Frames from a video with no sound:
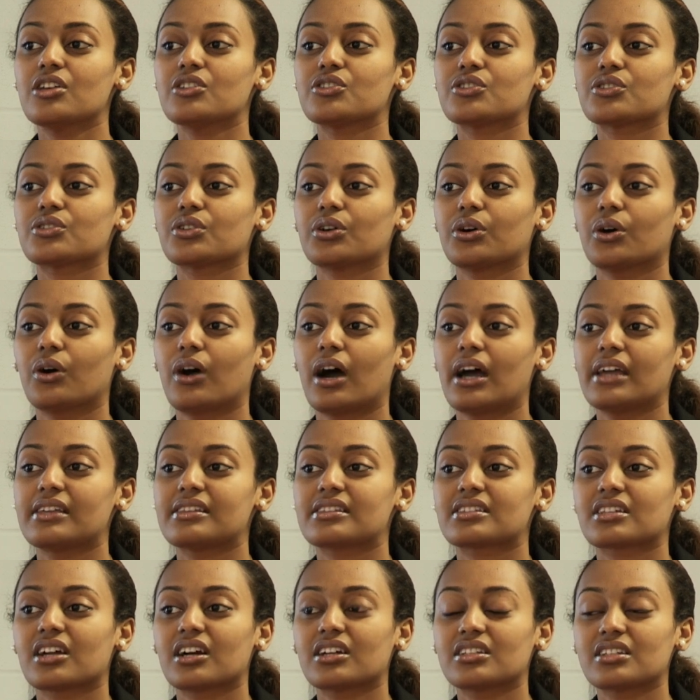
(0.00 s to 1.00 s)
So I
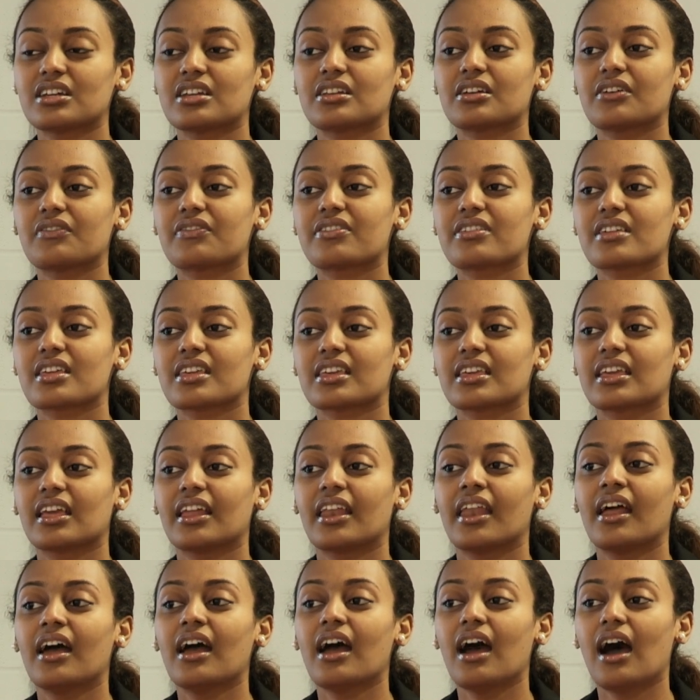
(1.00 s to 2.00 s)
started off
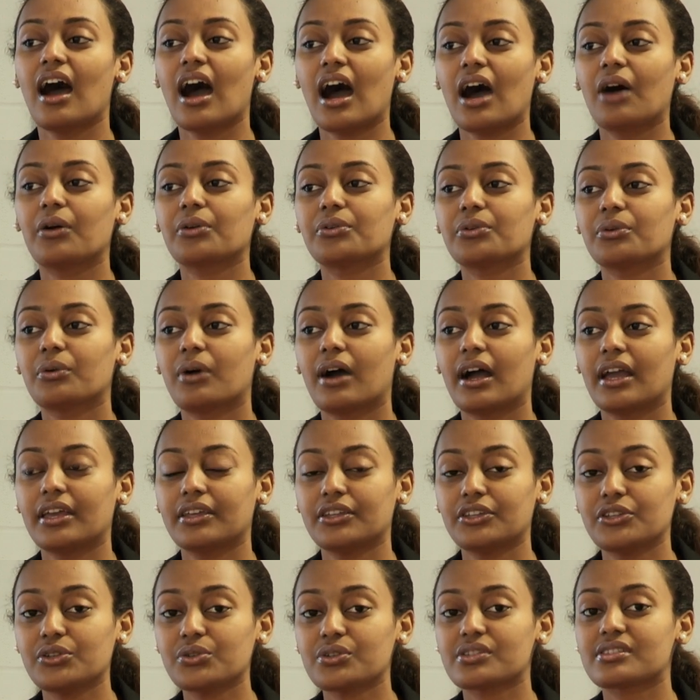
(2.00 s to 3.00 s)
thinking, how do I
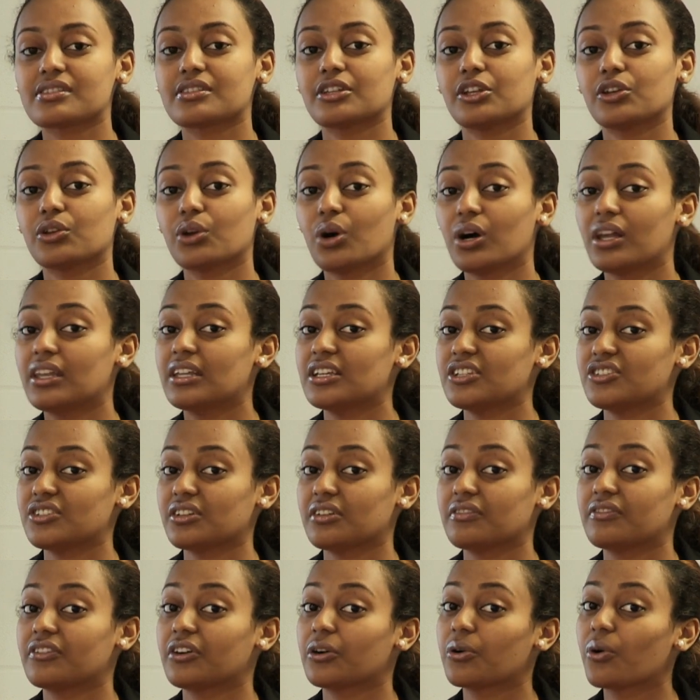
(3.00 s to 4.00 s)
use the knowledge
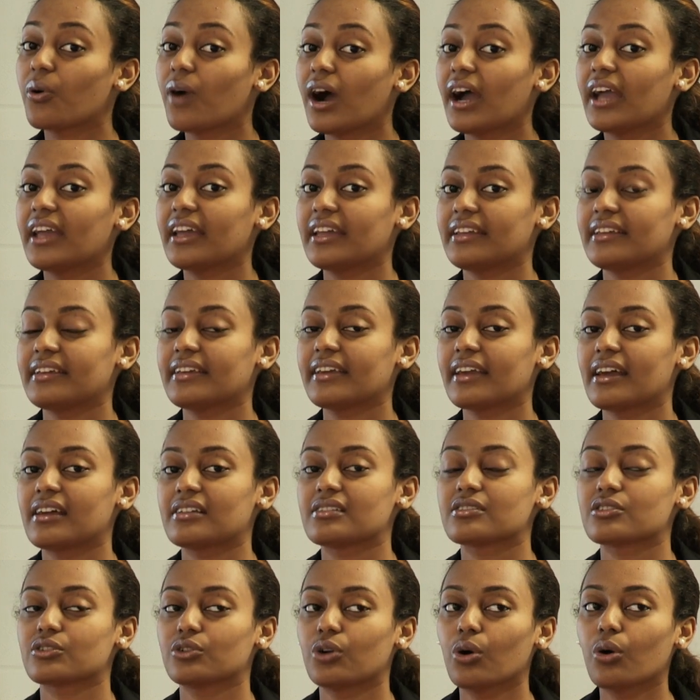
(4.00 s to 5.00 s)
I've acquired
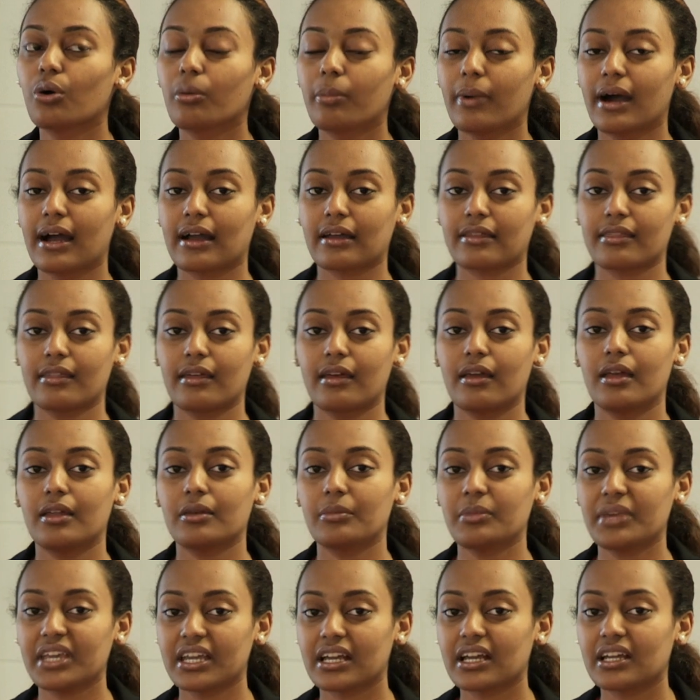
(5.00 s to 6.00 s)
here to go back there
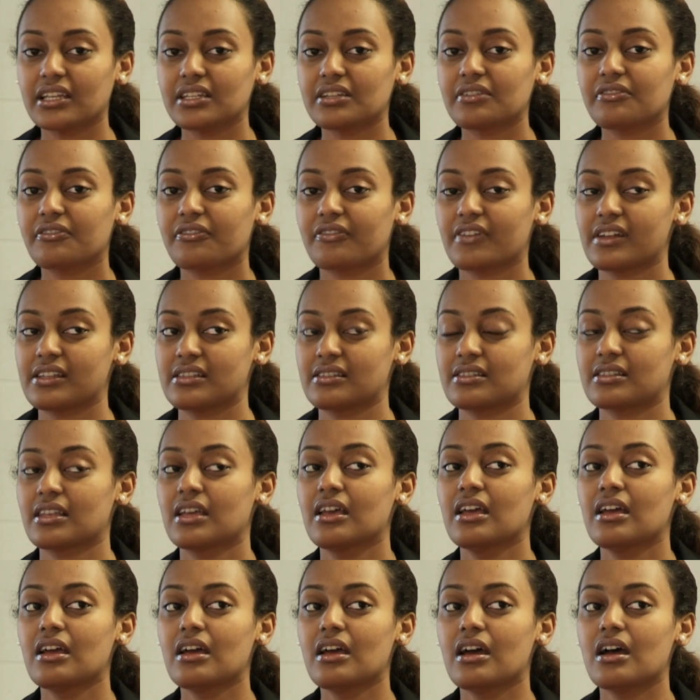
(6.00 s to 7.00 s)
and make a difference?
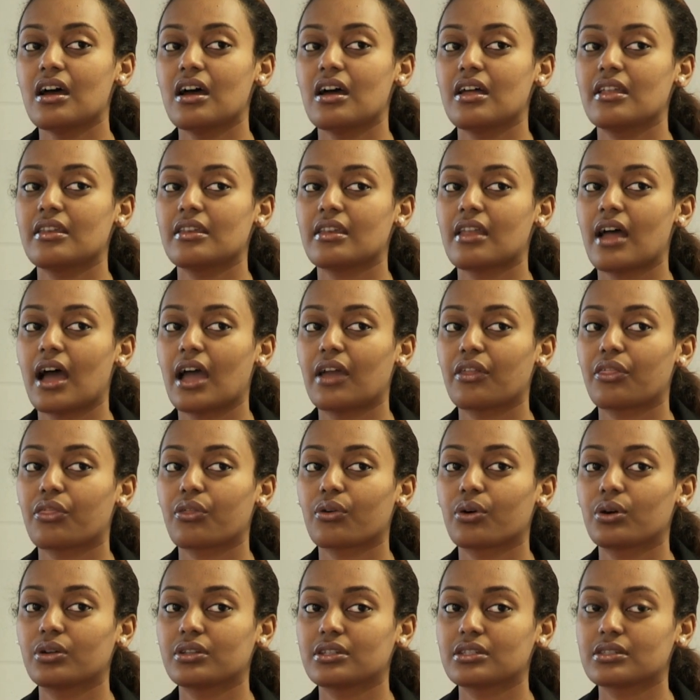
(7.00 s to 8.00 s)
And I
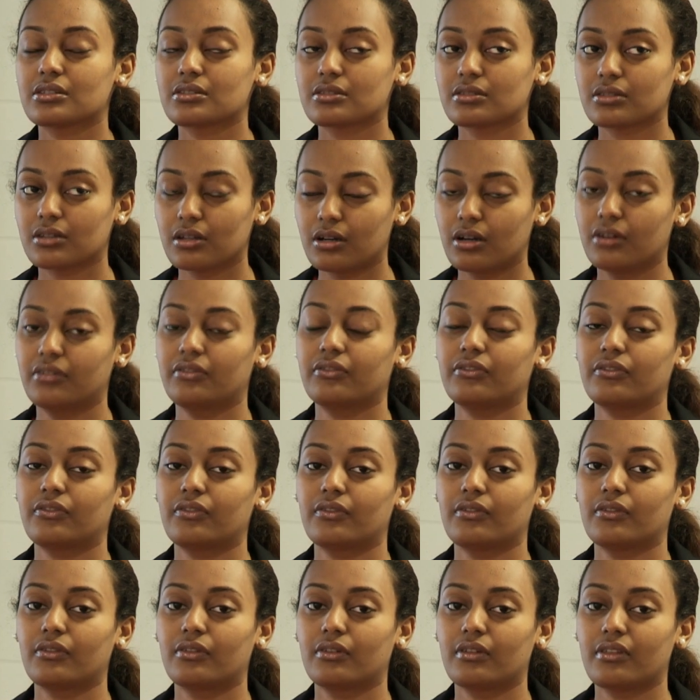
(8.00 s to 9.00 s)
thought of
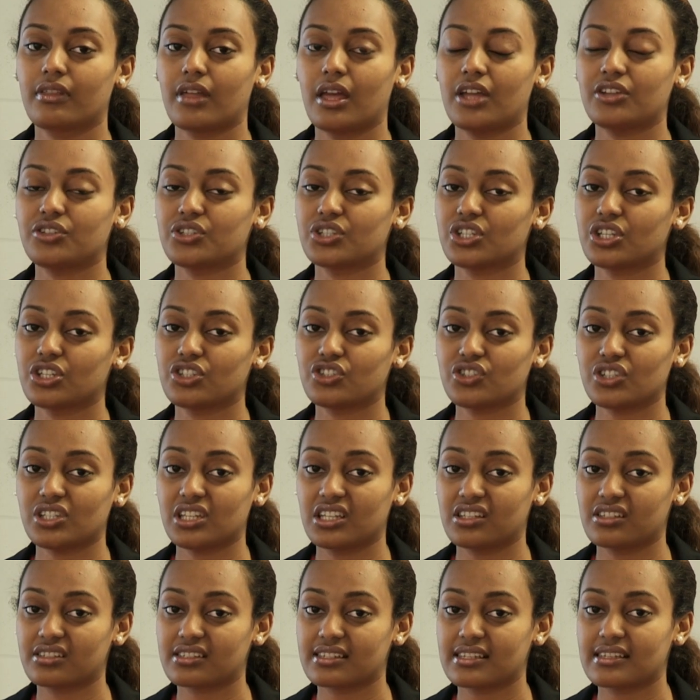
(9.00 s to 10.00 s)
the
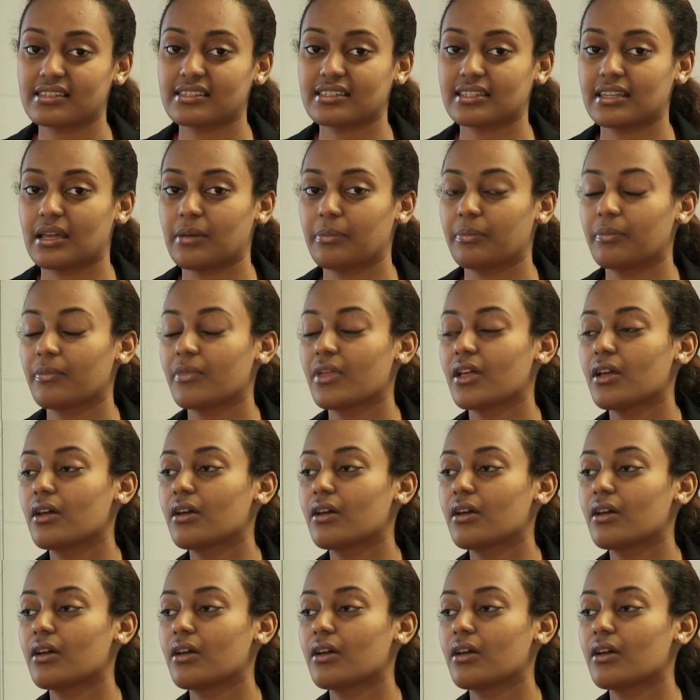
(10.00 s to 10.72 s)
educational system,